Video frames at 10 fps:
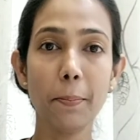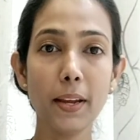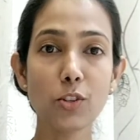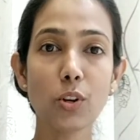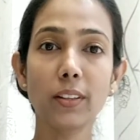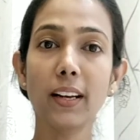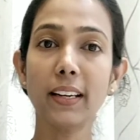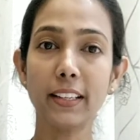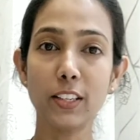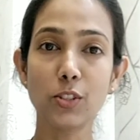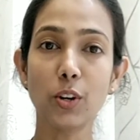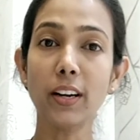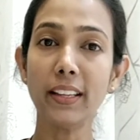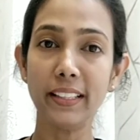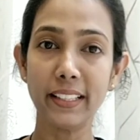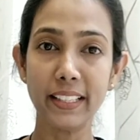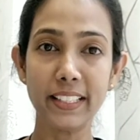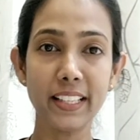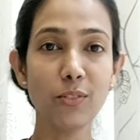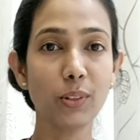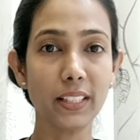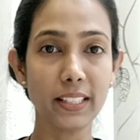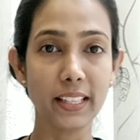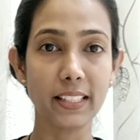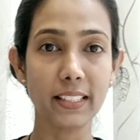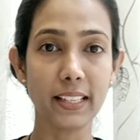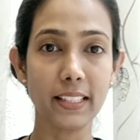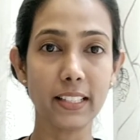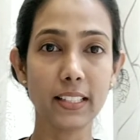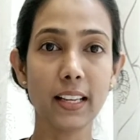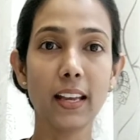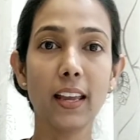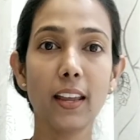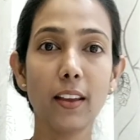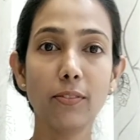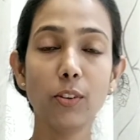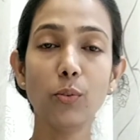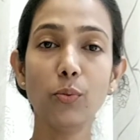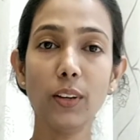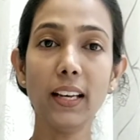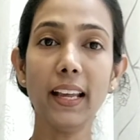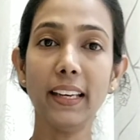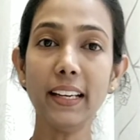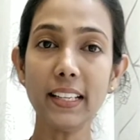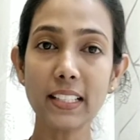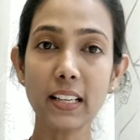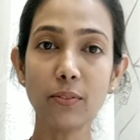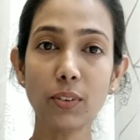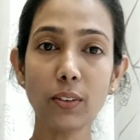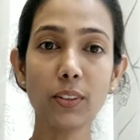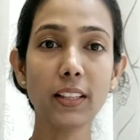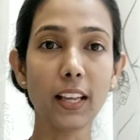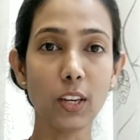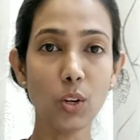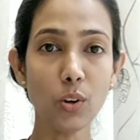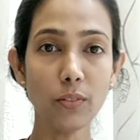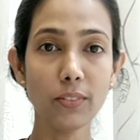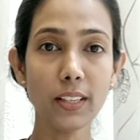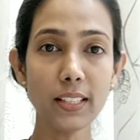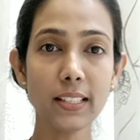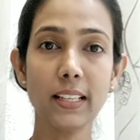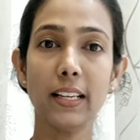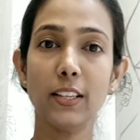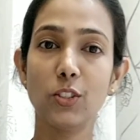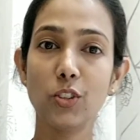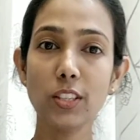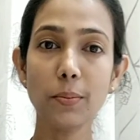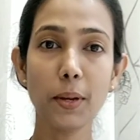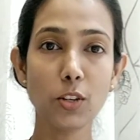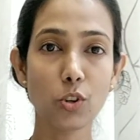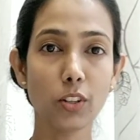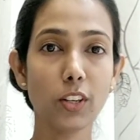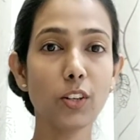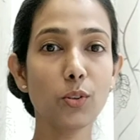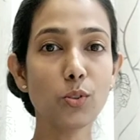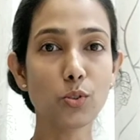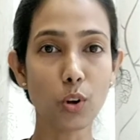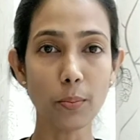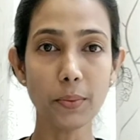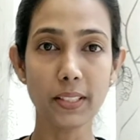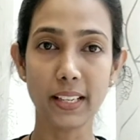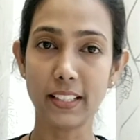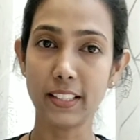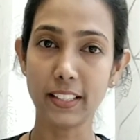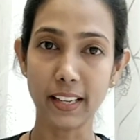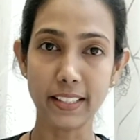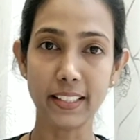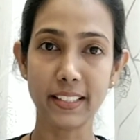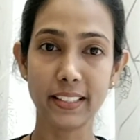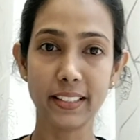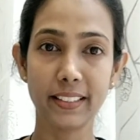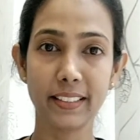make sure that it is not increasing with these exercises. If you feel any discomfort with any of this, just make sure that you stop these exercises.